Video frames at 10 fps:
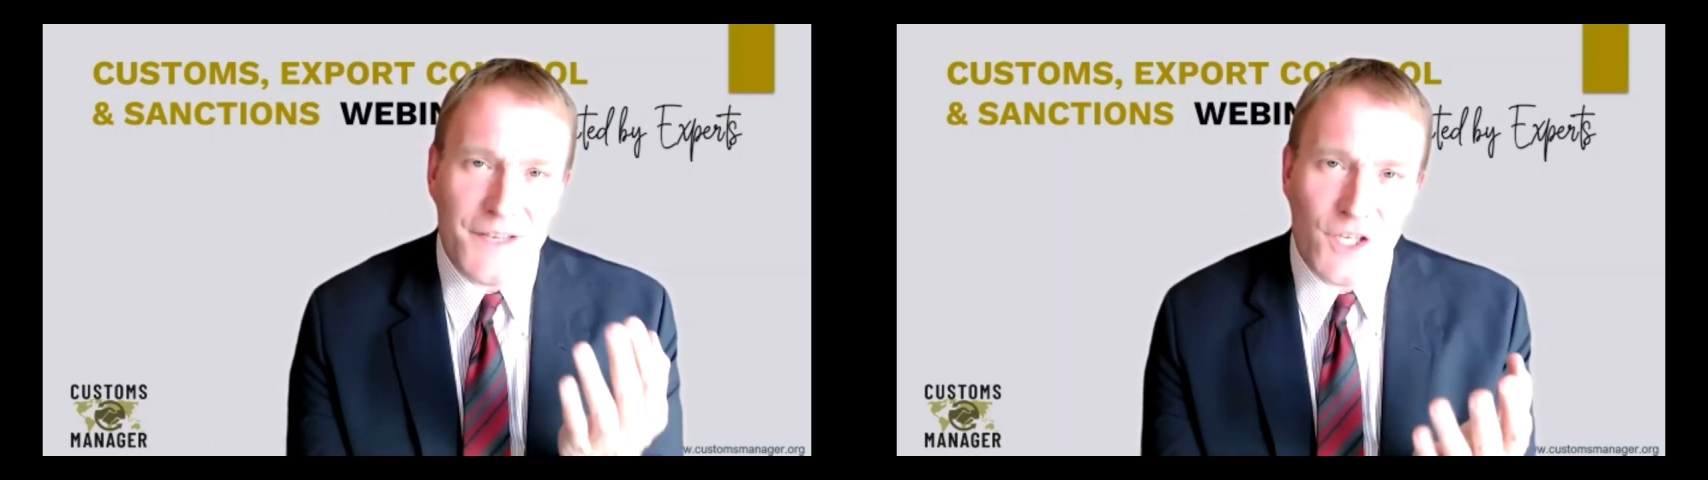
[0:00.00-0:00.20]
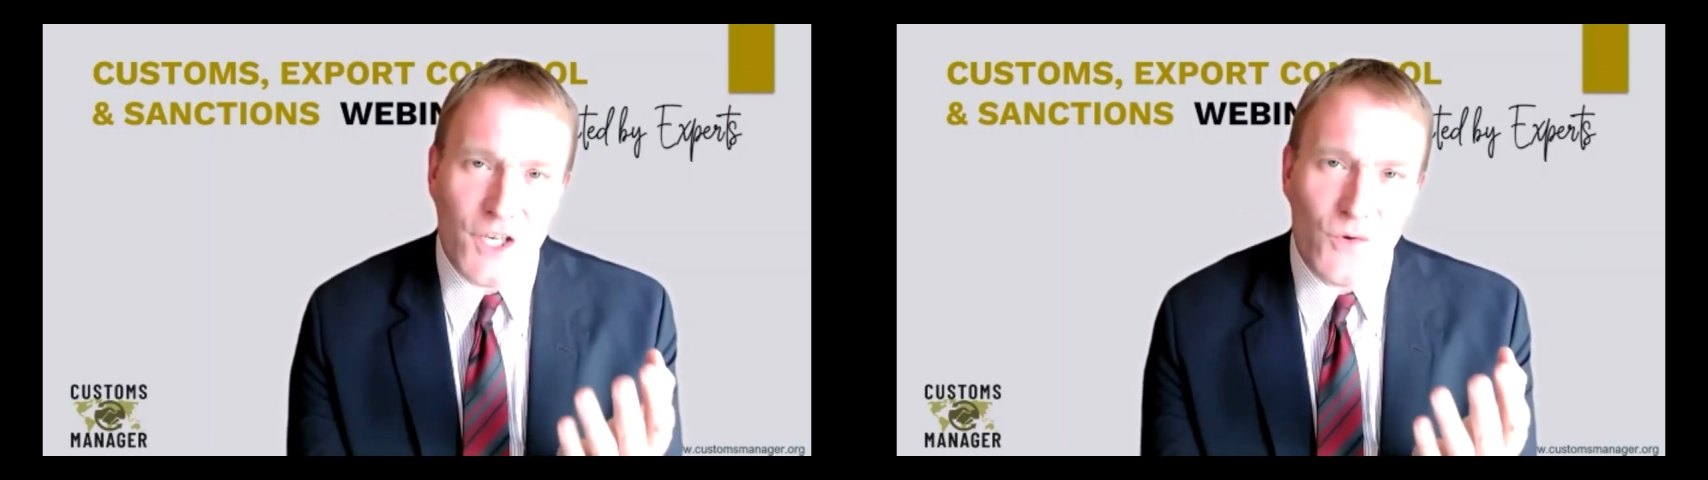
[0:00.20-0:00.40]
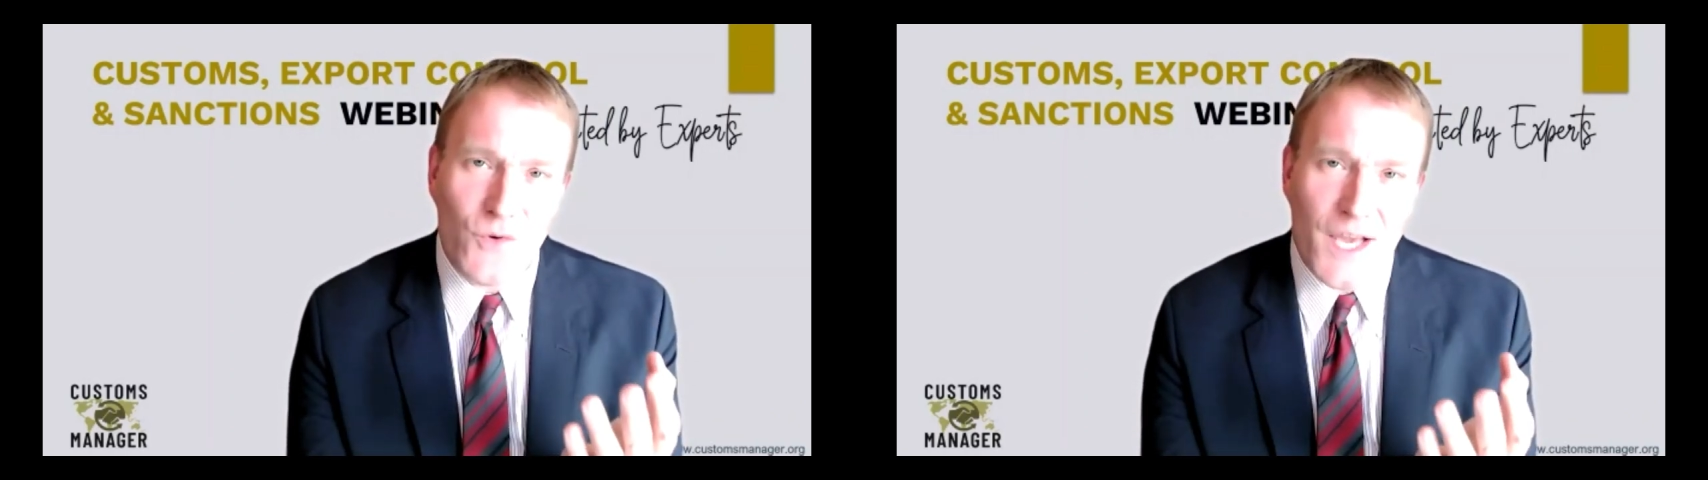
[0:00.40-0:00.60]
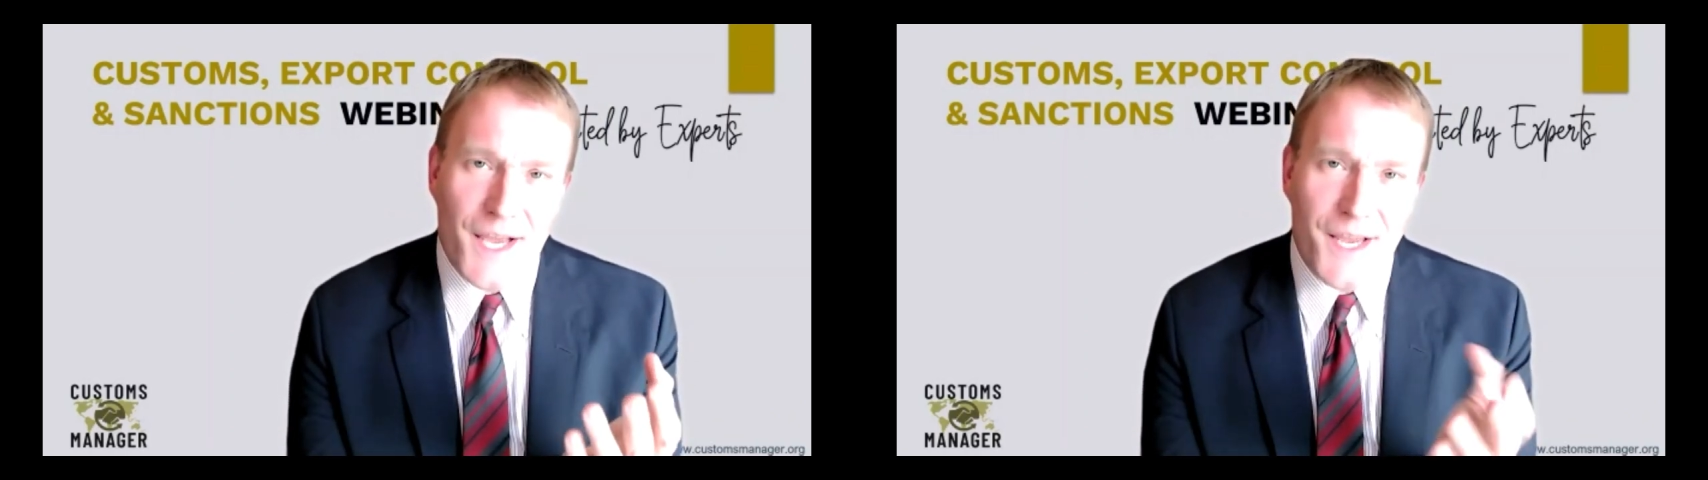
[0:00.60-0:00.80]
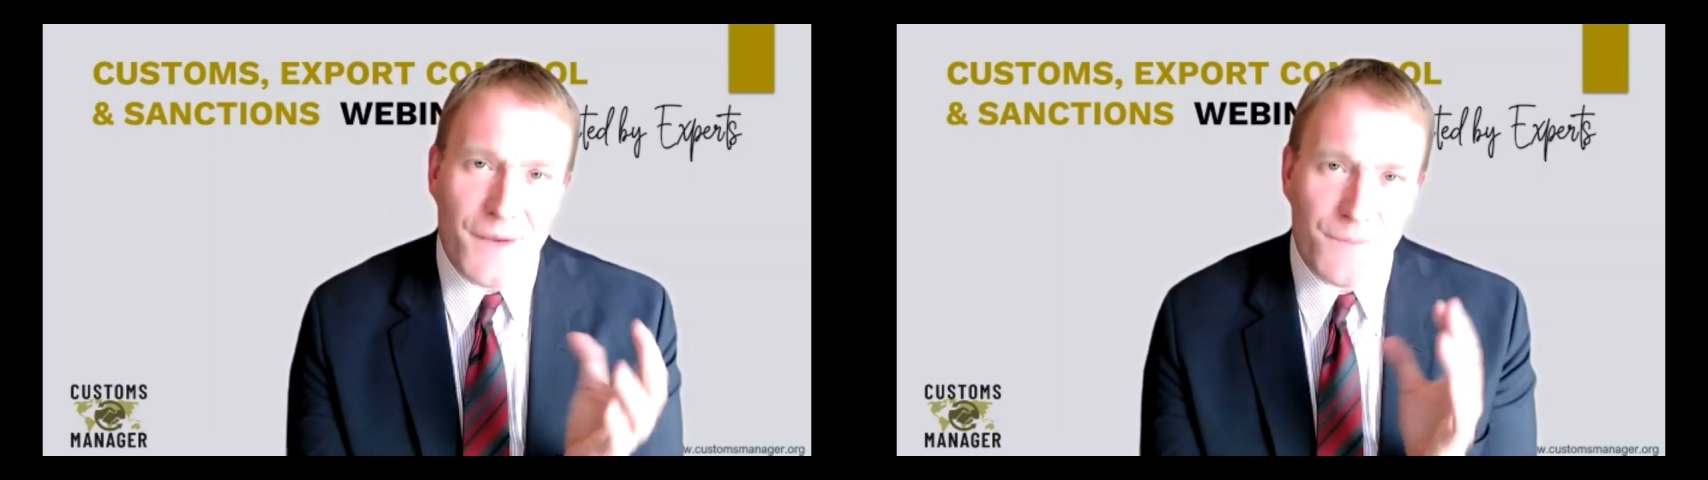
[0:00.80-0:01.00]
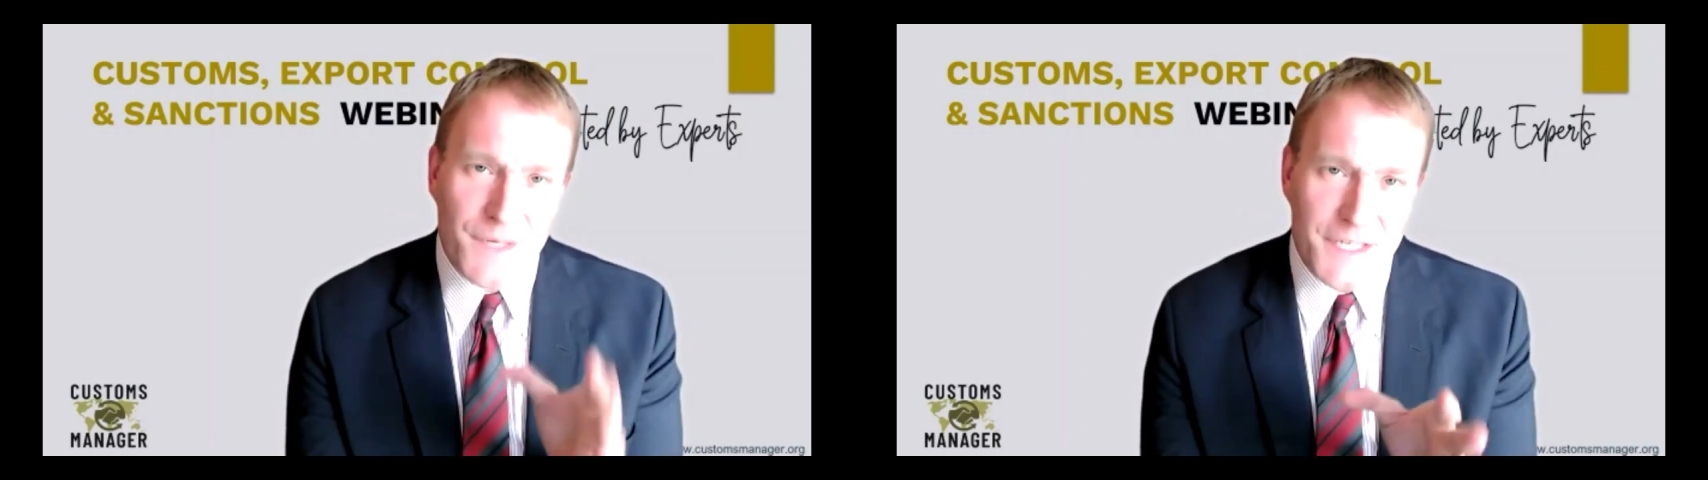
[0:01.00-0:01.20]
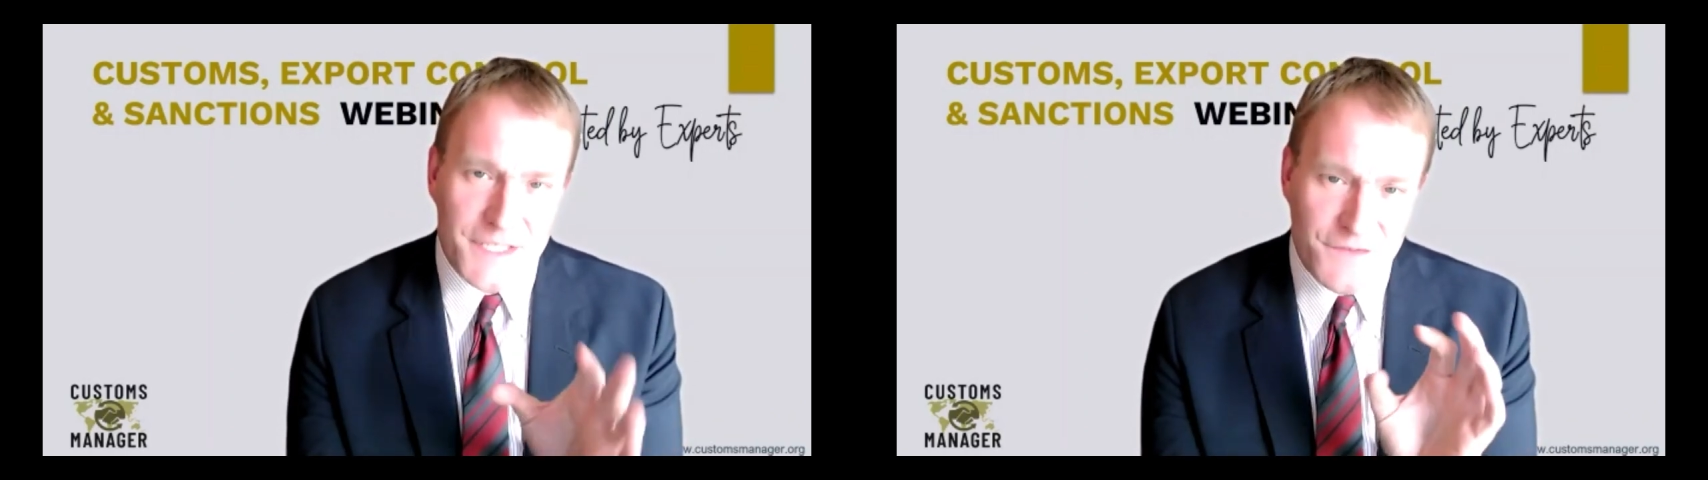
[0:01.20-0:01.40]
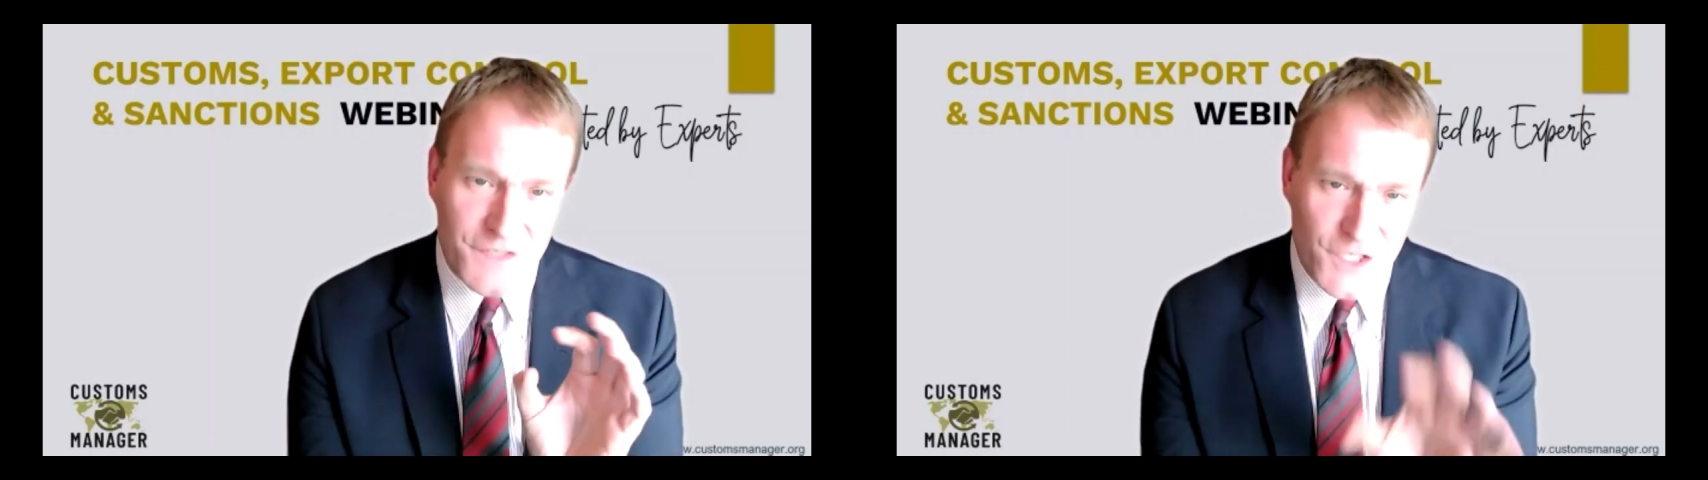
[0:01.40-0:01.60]
in the UK
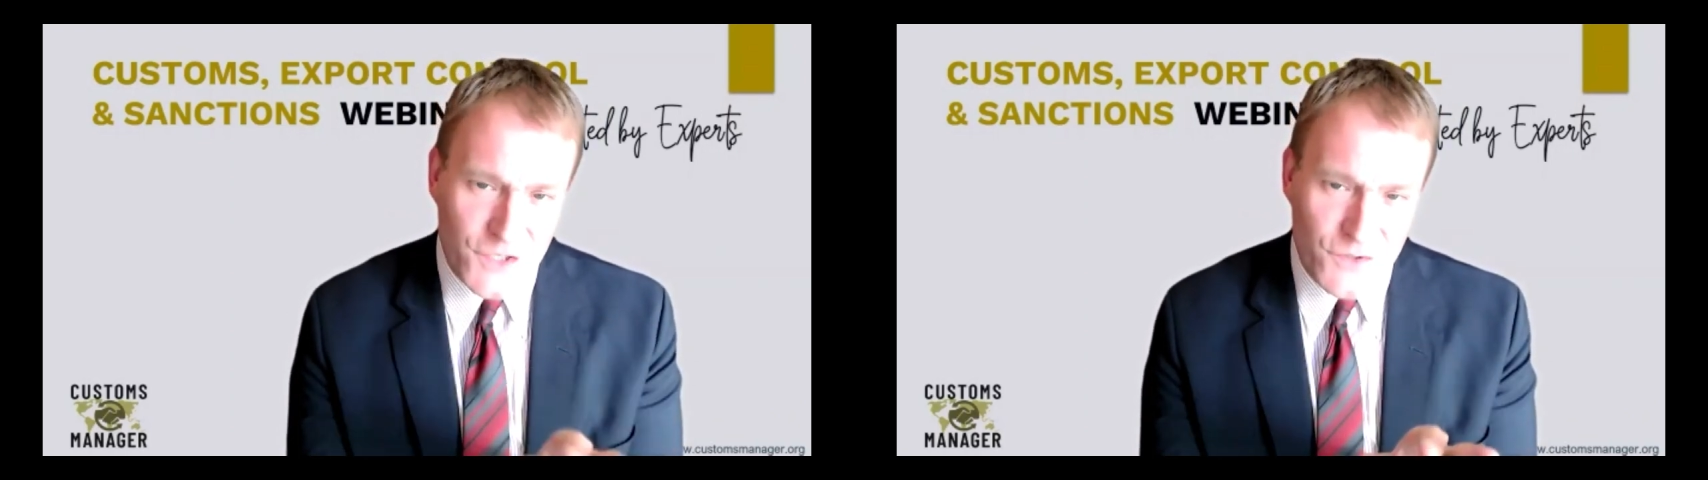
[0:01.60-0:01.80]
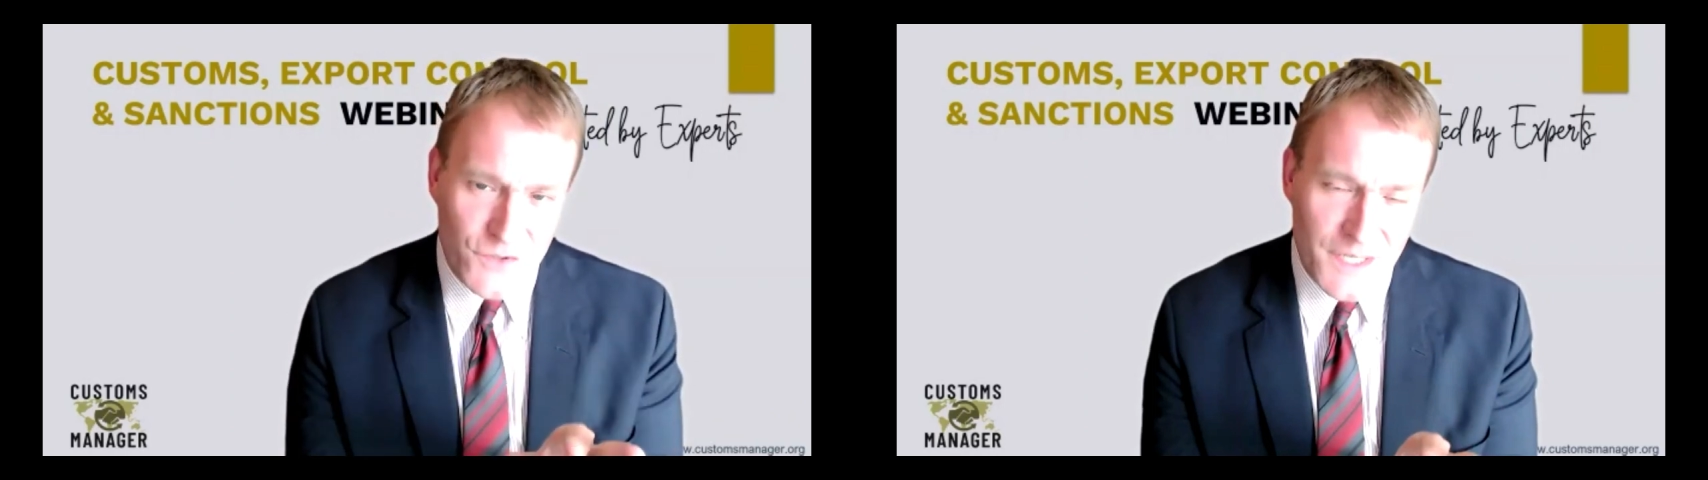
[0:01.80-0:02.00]
means for you.